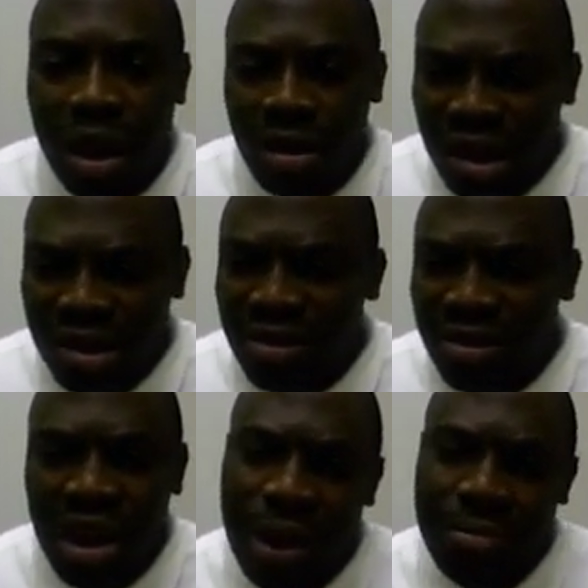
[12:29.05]
I didn't
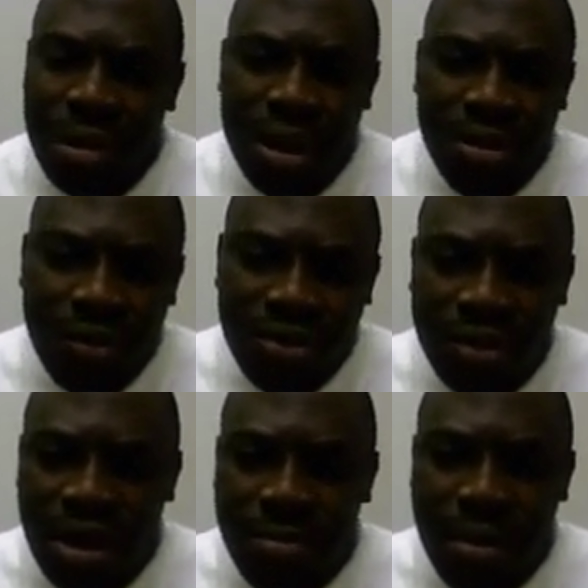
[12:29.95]
understand what my mentor
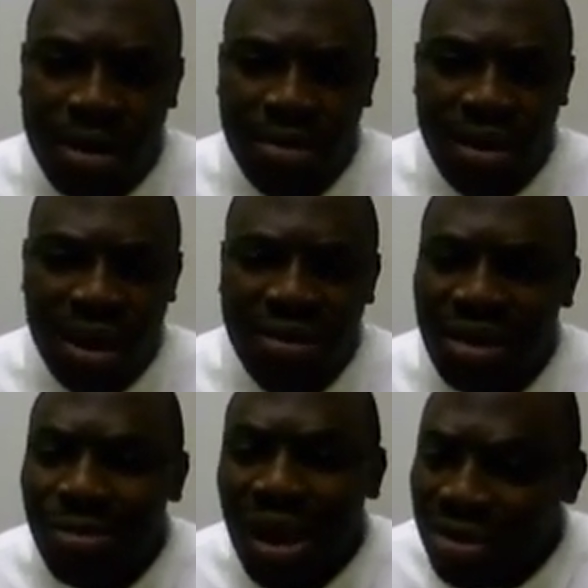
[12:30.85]
was talking about. And I
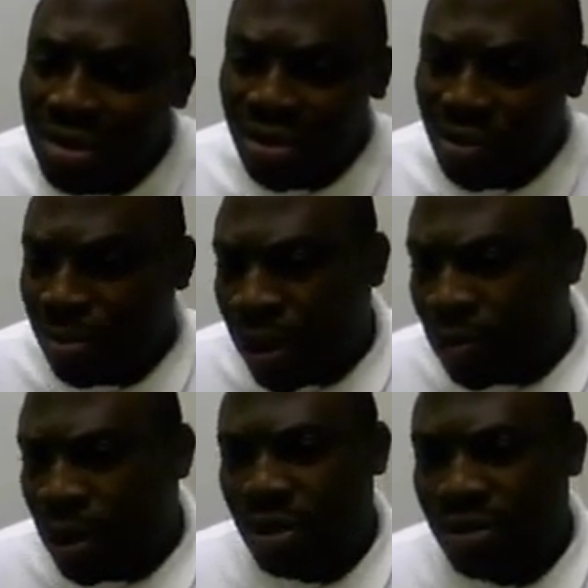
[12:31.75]
said, "Please
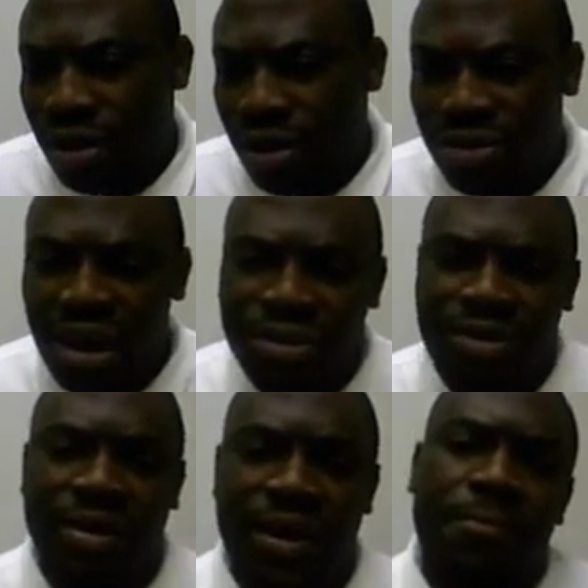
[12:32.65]
explain what you're trying to say
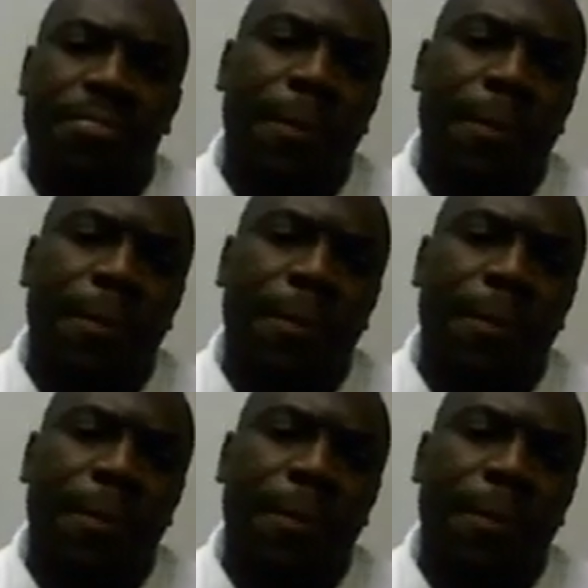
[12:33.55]
to me."